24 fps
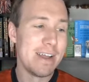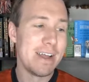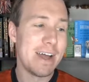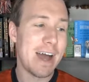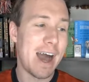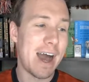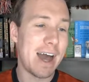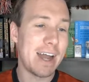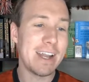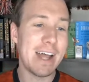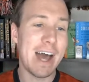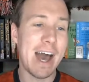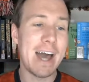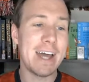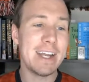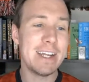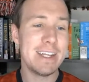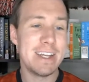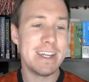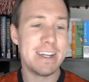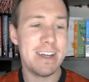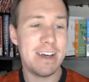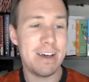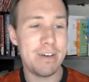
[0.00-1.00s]
Oddly
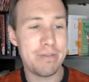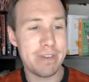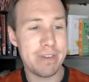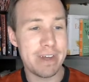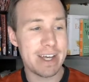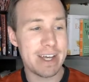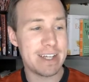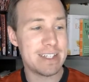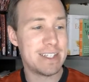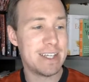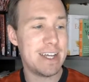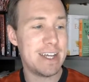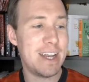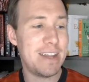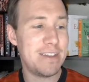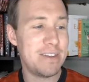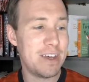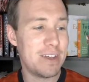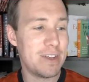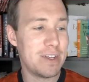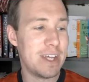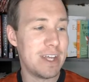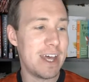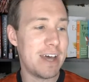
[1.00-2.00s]
enough, like I said it the
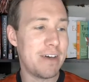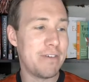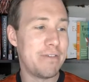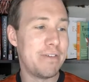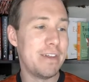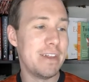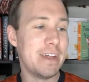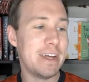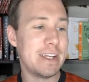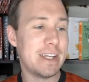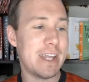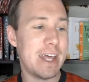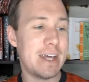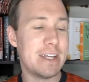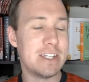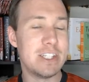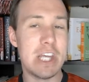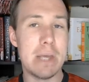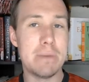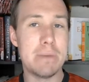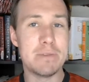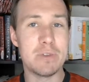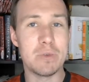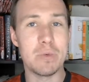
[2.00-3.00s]
other day, I feel like Dan
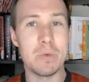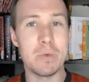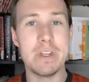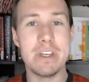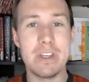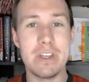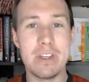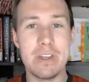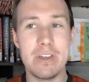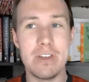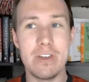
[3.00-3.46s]
James really